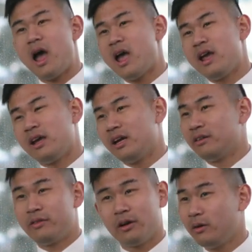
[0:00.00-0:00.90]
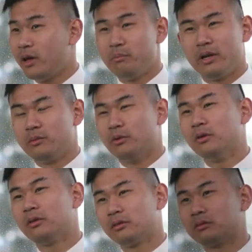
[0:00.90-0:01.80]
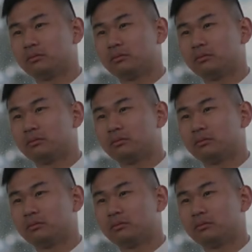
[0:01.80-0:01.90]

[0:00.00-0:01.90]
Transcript: AFL, and many more.